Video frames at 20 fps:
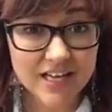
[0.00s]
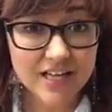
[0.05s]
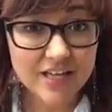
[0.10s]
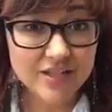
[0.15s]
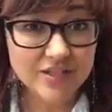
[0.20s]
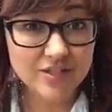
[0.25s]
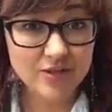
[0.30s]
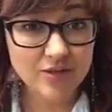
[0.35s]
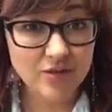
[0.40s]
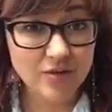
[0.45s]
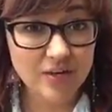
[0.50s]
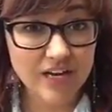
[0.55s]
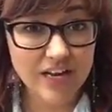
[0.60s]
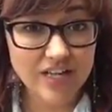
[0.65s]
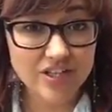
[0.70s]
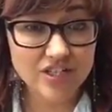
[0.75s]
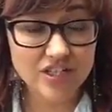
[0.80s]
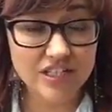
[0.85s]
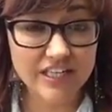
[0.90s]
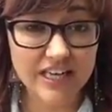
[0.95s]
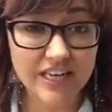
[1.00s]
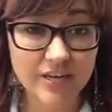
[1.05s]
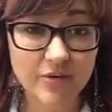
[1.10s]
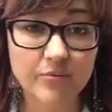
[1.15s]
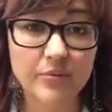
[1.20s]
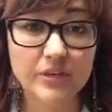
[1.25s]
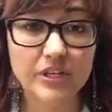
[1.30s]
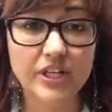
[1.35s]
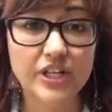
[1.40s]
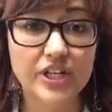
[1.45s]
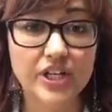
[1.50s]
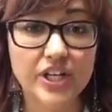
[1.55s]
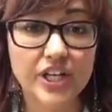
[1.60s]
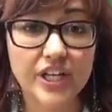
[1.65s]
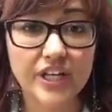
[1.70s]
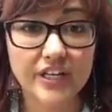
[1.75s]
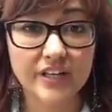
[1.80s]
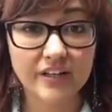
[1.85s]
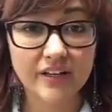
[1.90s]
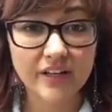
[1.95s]
so you can actually get a really
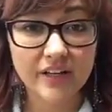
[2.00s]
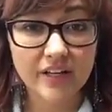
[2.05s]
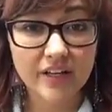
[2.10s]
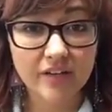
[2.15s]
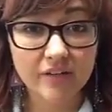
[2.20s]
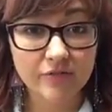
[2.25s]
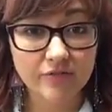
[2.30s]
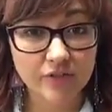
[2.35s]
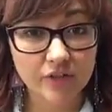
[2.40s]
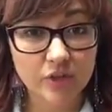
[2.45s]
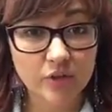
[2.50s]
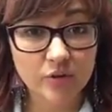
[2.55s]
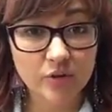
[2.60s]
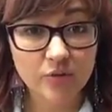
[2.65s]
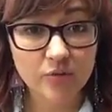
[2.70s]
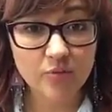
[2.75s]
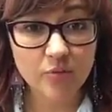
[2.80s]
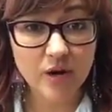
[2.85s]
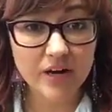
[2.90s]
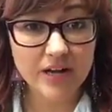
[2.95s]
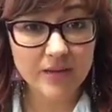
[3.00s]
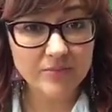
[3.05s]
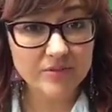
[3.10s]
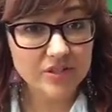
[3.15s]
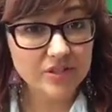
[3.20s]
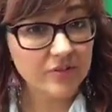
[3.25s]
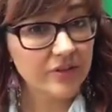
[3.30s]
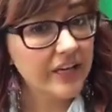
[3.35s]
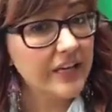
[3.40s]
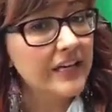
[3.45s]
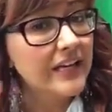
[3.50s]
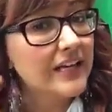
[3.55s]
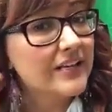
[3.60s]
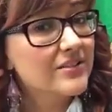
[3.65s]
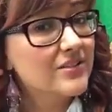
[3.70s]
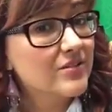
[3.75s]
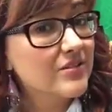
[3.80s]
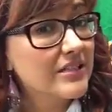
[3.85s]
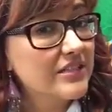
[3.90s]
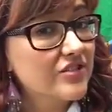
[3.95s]
good view of what I'm doing. And
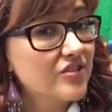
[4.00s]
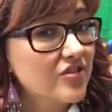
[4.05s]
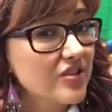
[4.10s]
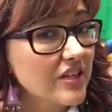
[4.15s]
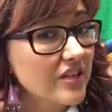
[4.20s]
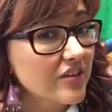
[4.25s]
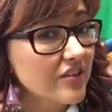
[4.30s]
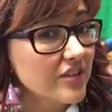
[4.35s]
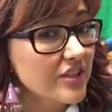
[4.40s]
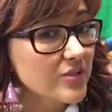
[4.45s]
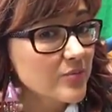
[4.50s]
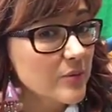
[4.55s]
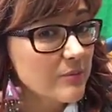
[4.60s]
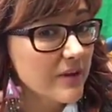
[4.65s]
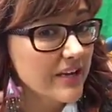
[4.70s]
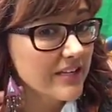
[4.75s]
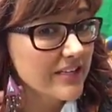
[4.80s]
so these are the earrings we made